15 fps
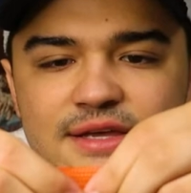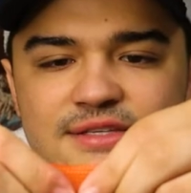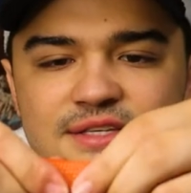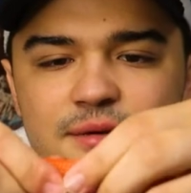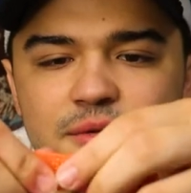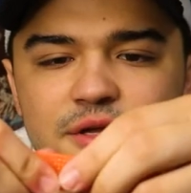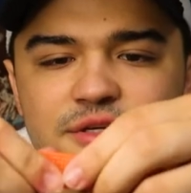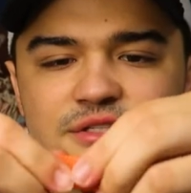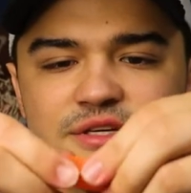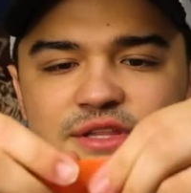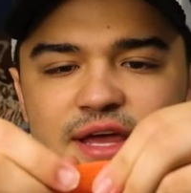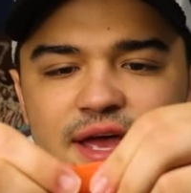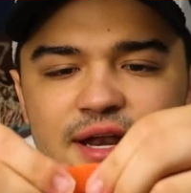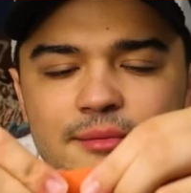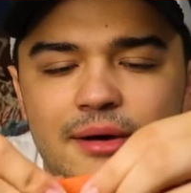Similar to
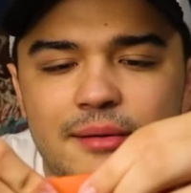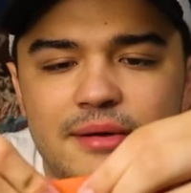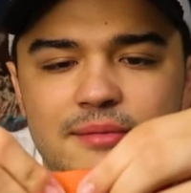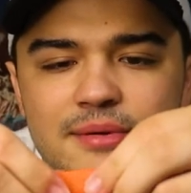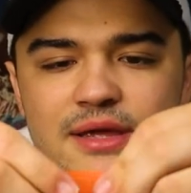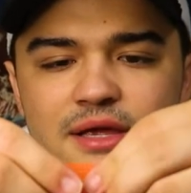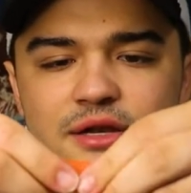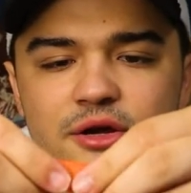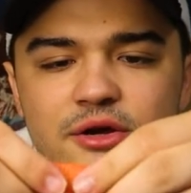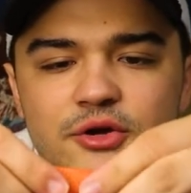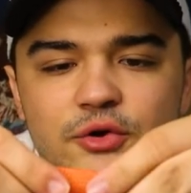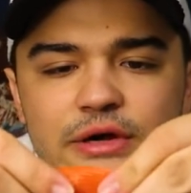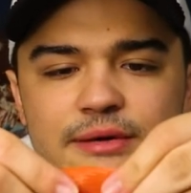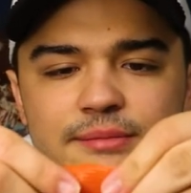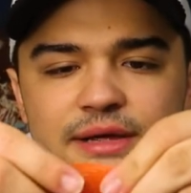the edamame bean or
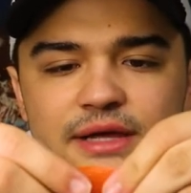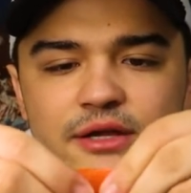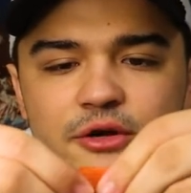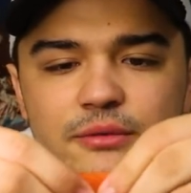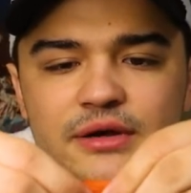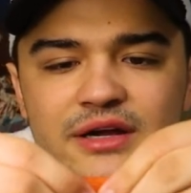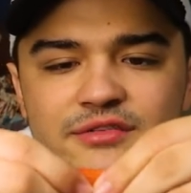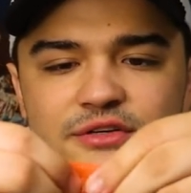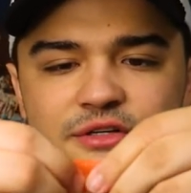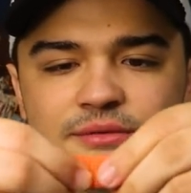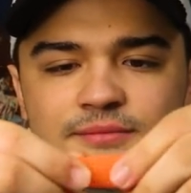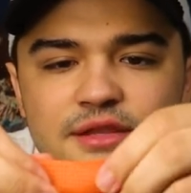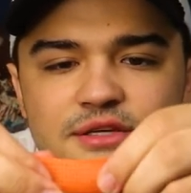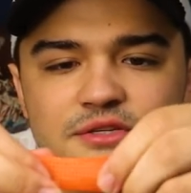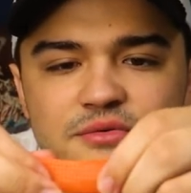green bean or whatever,
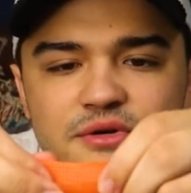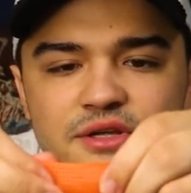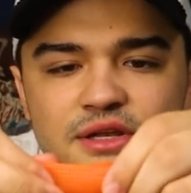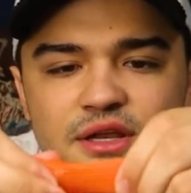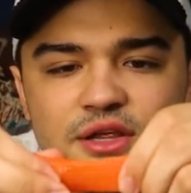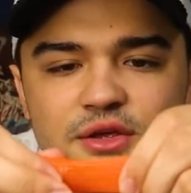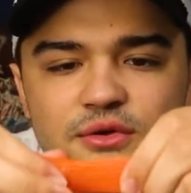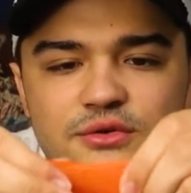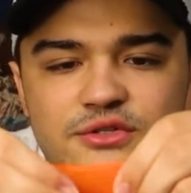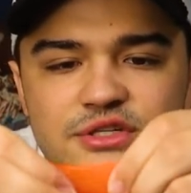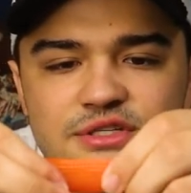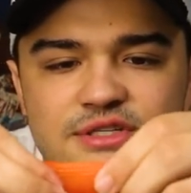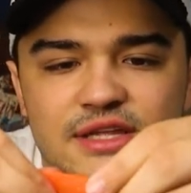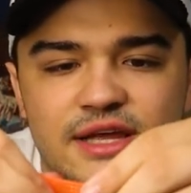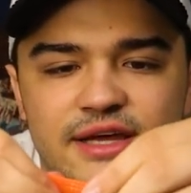this one you
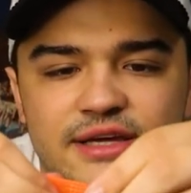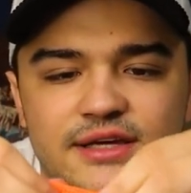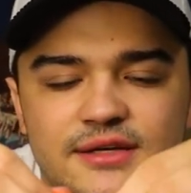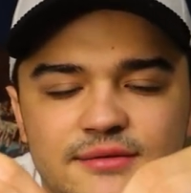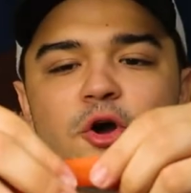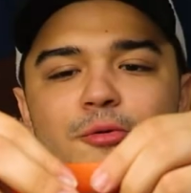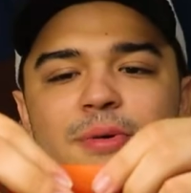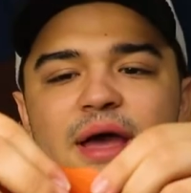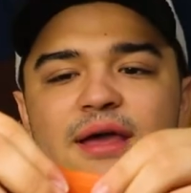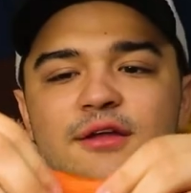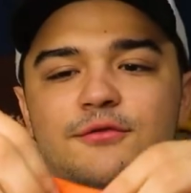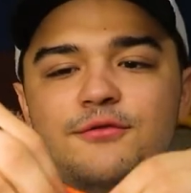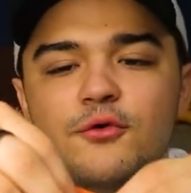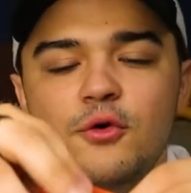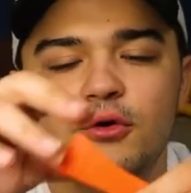just like go back
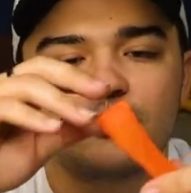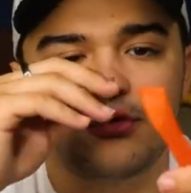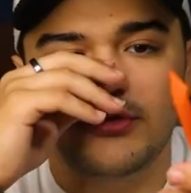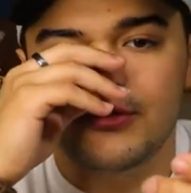and forth